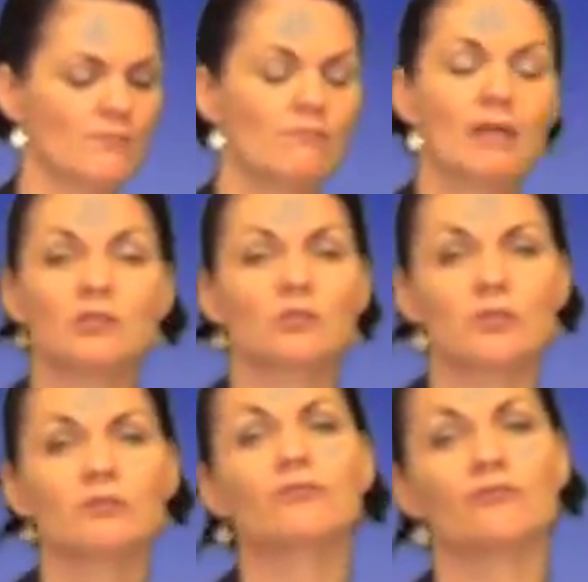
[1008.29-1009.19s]
Make sure
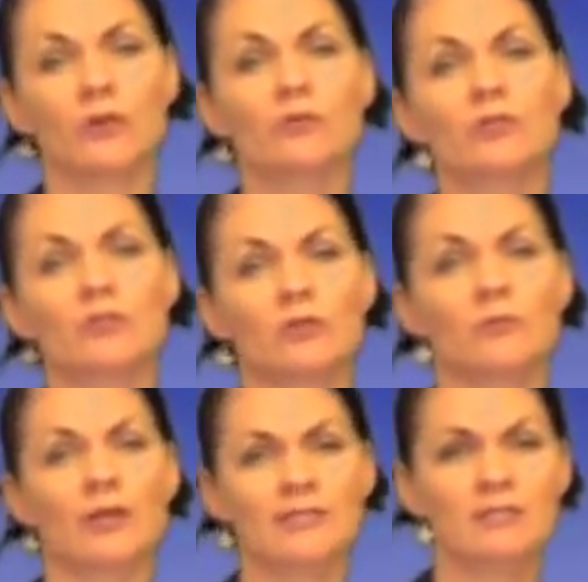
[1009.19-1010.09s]
you focus on
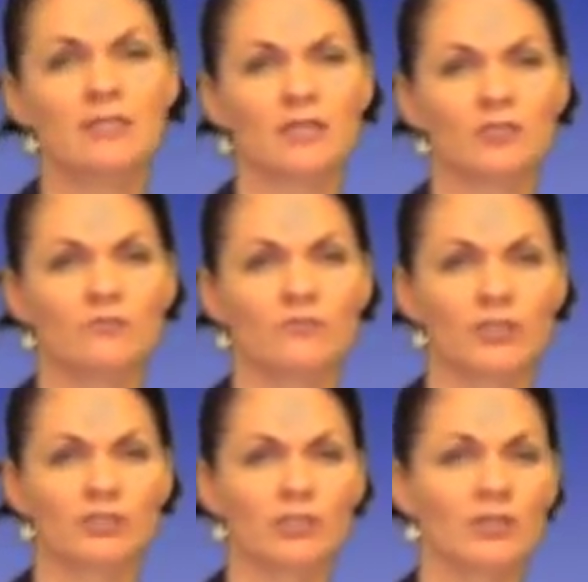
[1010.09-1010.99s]
a presentation
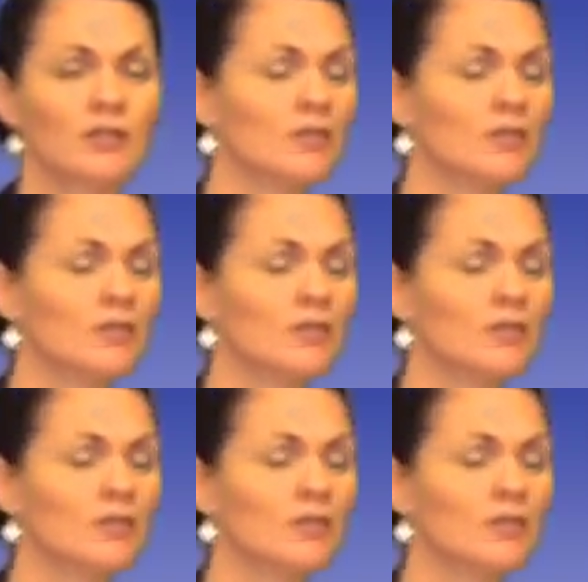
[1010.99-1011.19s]
feature.